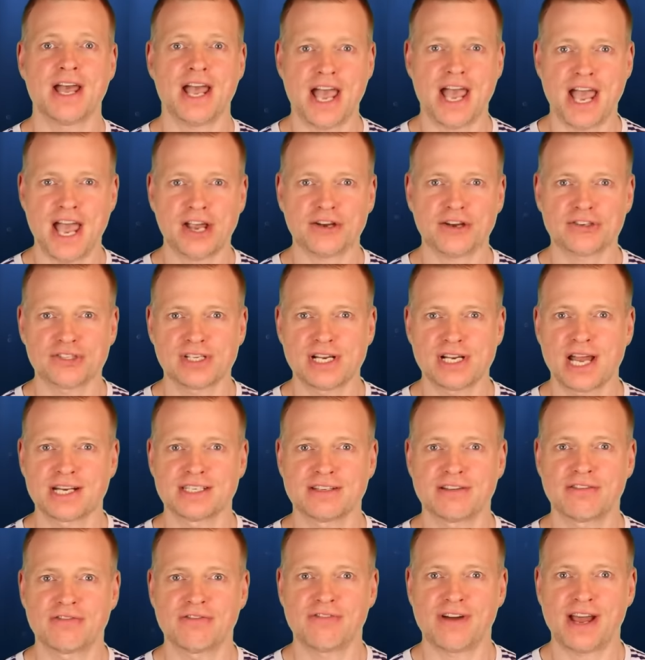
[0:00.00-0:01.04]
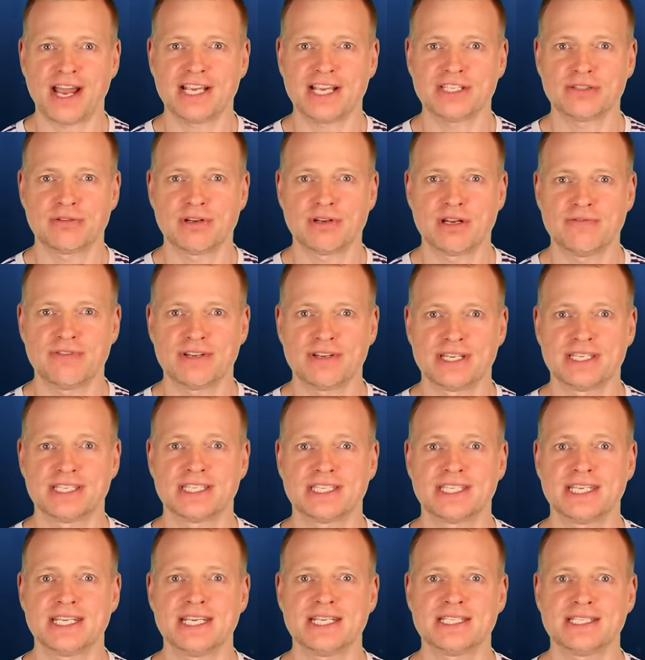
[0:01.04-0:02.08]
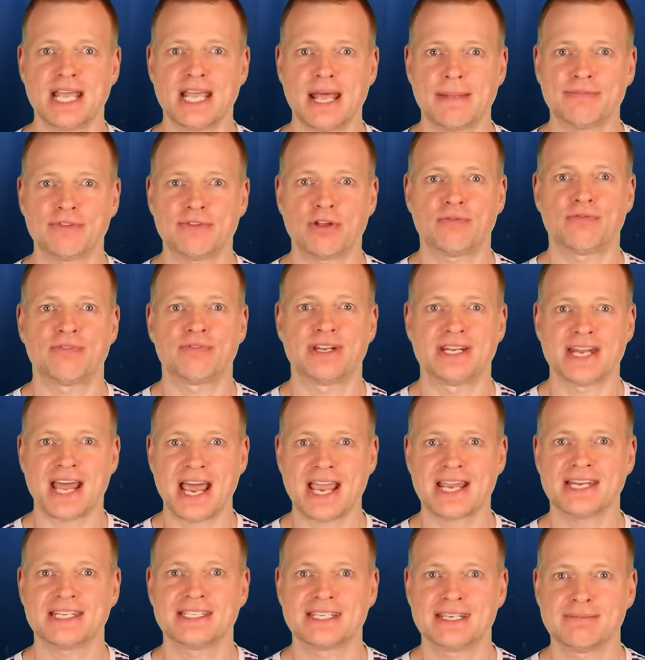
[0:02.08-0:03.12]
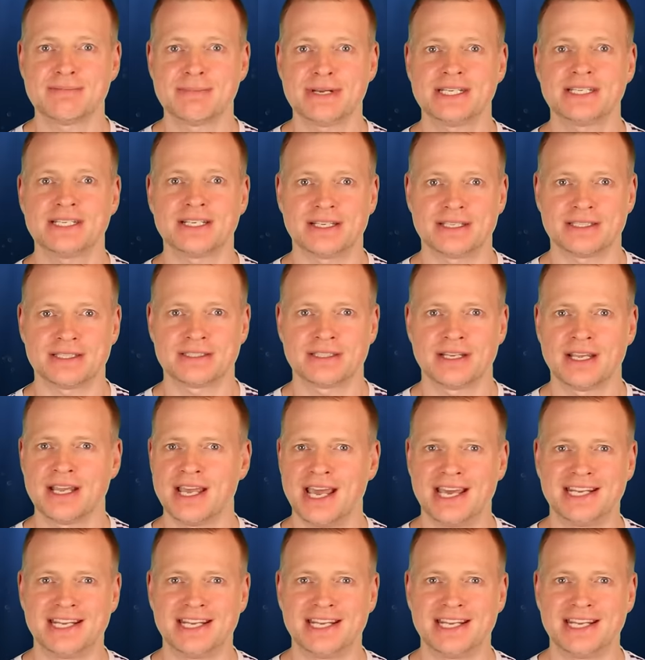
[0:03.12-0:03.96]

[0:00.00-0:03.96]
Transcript: actually are defined to live in a sea depth of ninety meters,